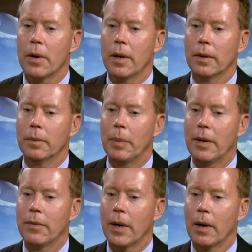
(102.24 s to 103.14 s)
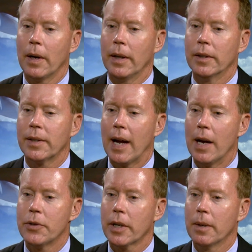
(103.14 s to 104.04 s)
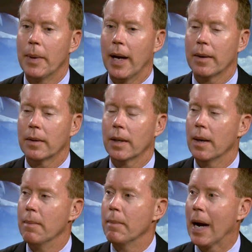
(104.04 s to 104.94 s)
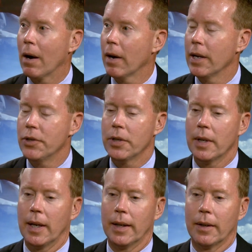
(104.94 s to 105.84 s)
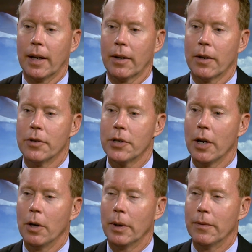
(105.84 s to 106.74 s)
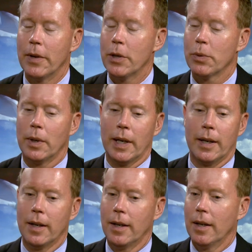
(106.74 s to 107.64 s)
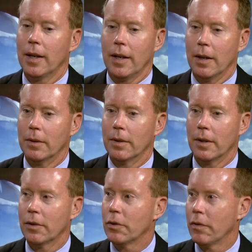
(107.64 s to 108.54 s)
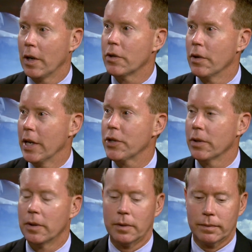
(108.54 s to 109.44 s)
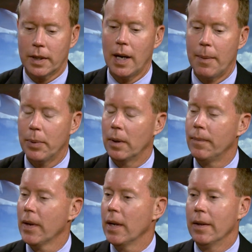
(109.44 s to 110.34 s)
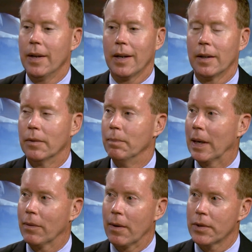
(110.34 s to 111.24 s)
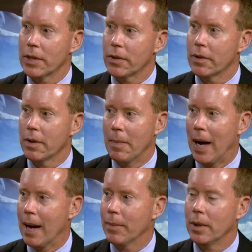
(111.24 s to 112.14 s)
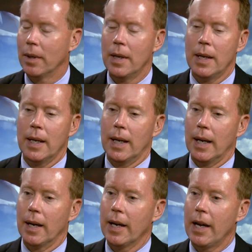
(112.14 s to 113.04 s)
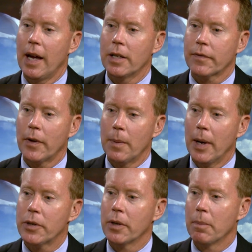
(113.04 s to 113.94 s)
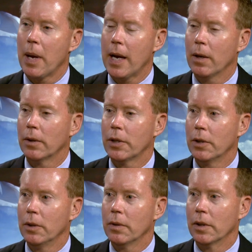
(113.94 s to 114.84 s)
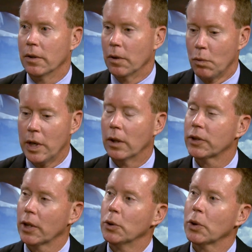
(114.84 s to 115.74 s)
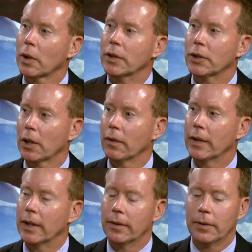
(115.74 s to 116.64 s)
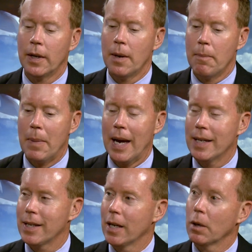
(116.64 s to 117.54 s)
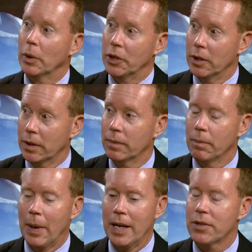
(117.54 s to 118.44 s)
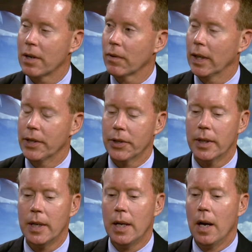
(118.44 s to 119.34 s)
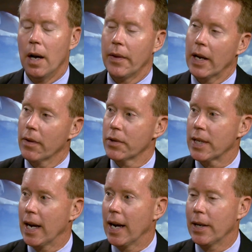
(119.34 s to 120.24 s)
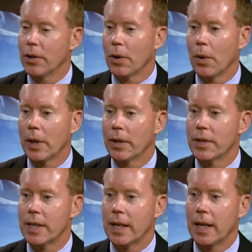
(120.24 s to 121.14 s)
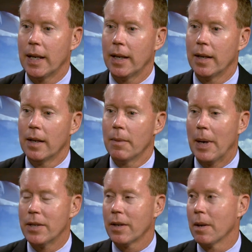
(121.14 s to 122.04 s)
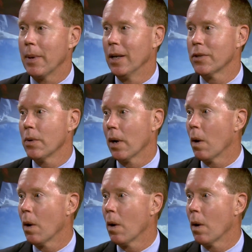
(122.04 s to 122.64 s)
going to be very nostalgic about uh, marriage and, and going to show it visually, you know, a very traditional couple. They're going to make references to the Bible. Uh, it, it's very much an appeal to the, the real social conservative base here, which is based in religion. On the other side, you're going to see basically appeals to